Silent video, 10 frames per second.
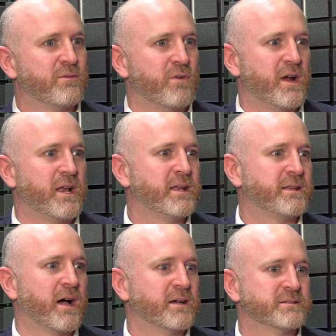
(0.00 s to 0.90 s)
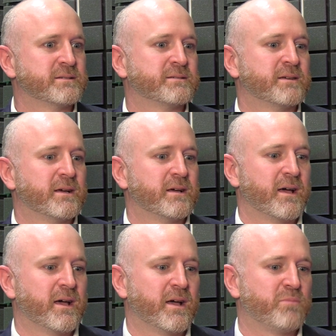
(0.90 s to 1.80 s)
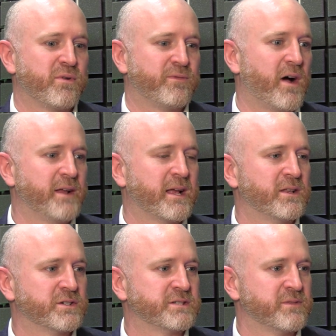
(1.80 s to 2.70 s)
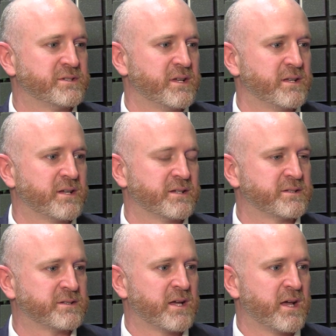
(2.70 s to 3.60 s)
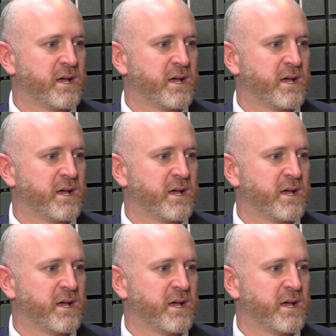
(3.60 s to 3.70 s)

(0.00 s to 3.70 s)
really does provide that longevity. It does,